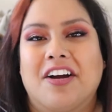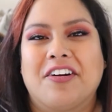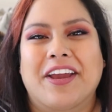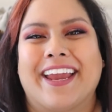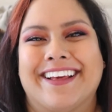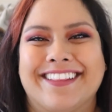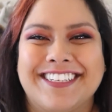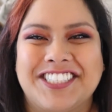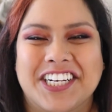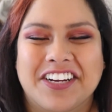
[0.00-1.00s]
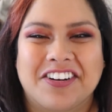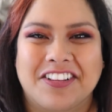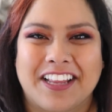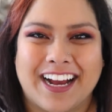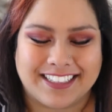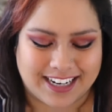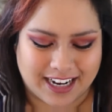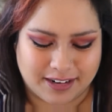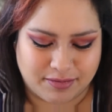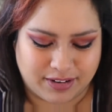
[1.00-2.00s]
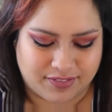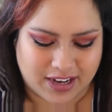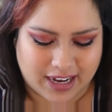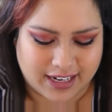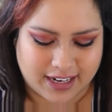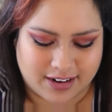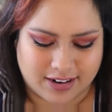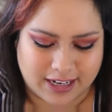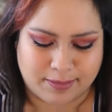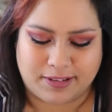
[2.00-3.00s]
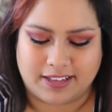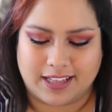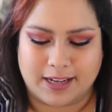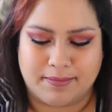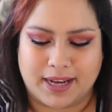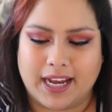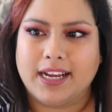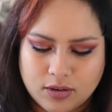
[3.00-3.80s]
Okay, let's check out our last item we've got in our Ipsy Glam bag.